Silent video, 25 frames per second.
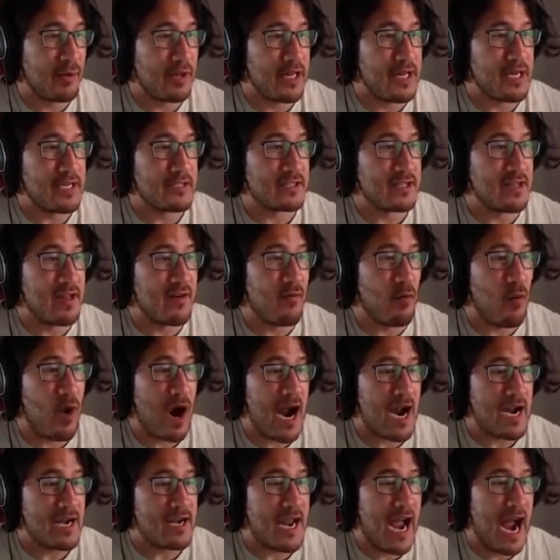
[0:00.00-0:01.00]
please leave.
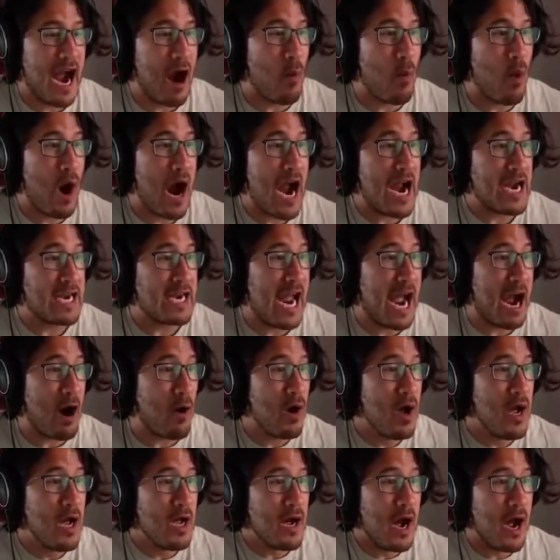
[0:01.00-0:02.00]
Why now? Why
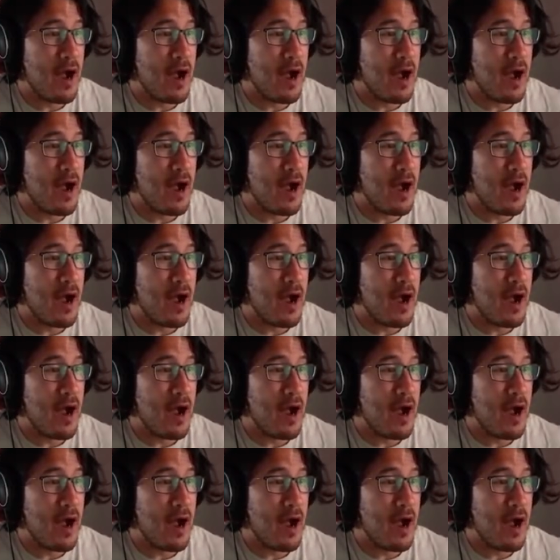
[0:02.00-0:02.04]
now?